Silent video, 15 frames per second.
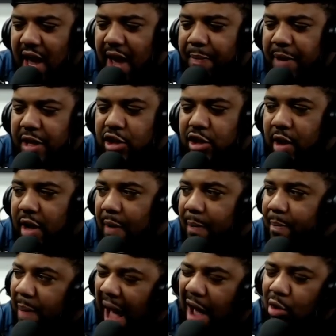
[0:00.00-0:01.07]
and be throwing the
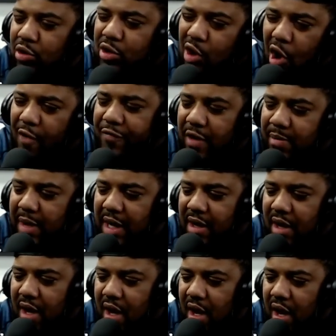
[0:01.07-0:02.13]
battles off to
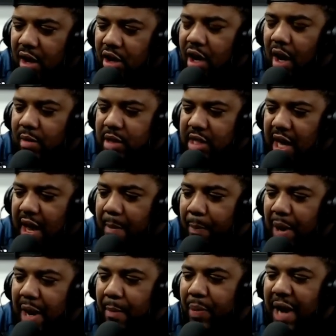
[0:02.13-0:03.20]
me. You know what I'm saying?
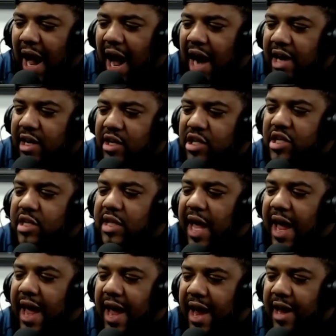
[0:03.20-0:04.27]
Yeah. But but I
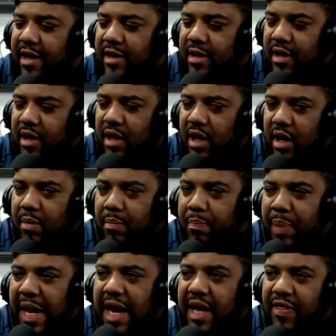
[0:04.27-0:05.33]
understand
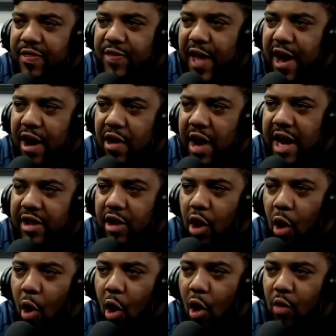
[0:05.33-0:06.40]
being there and
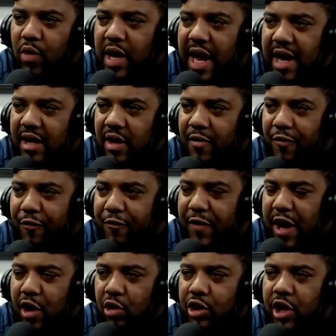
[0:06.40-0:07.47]
the aura and the
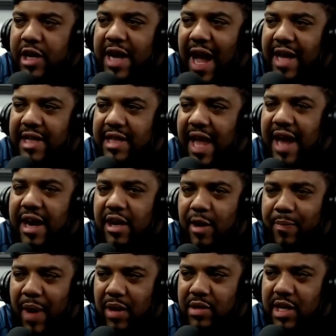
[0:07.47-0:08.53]
feel. You're not thinking
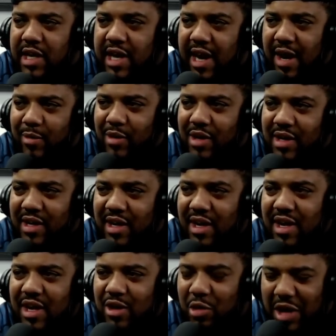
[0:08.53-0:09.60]
about the camera.
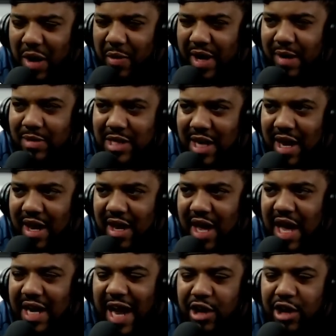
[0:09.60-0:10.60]
You get what I'm saying? Okay.